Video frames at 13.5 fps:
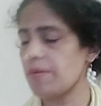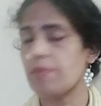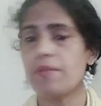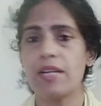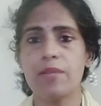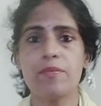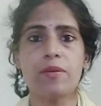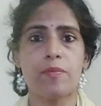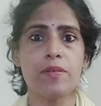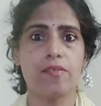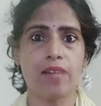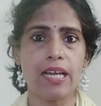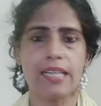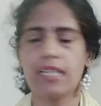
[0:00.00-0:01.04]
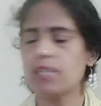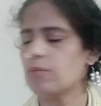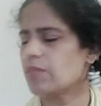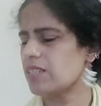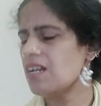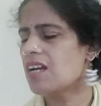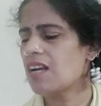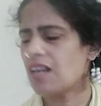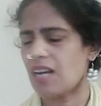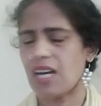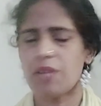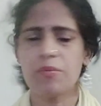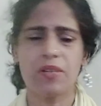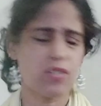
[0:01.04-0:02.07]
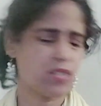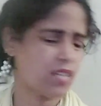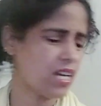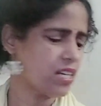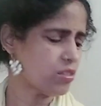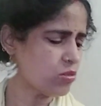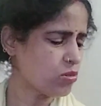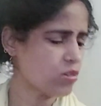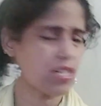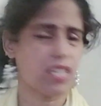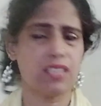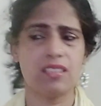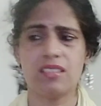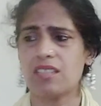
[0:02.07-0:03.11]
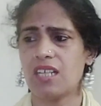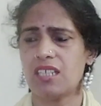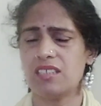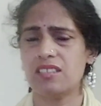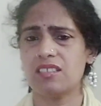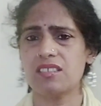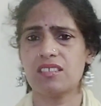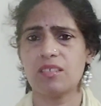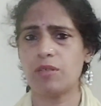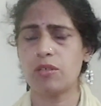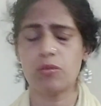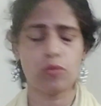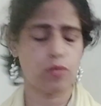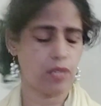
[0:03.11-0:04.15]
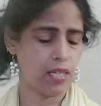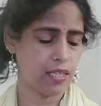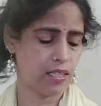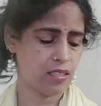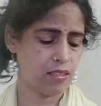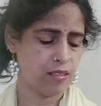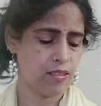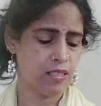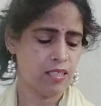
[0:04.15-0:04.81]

I mean many people like it, but because I do not like this, I just somehow don't like it.